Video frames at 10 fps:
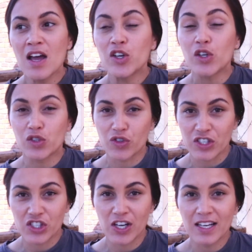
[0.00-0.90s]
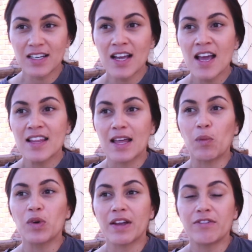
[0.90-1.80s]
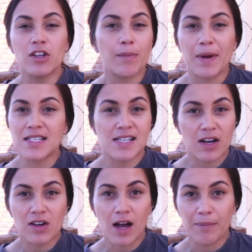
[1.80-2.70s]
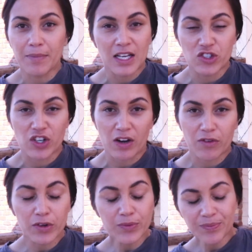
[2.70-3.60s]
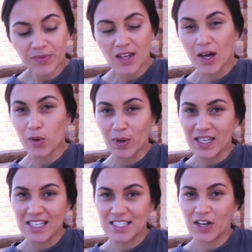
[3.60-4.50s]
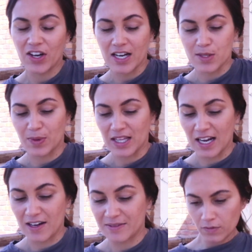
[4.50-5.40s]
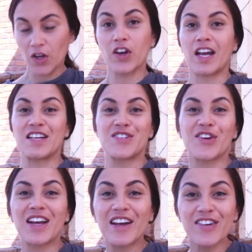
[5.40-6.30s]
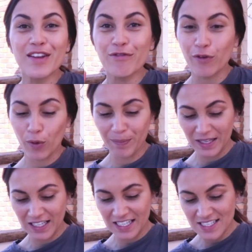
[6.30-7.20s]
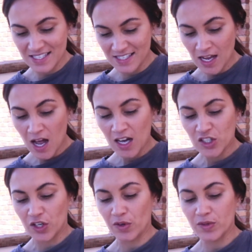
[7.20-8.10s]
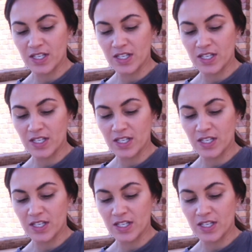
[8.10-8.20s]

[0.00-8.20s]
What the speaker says: nutrition that will give you the best outcome in general. I'll quickly tell you guys what they are. Okay, so here are the 4 pillars. She calls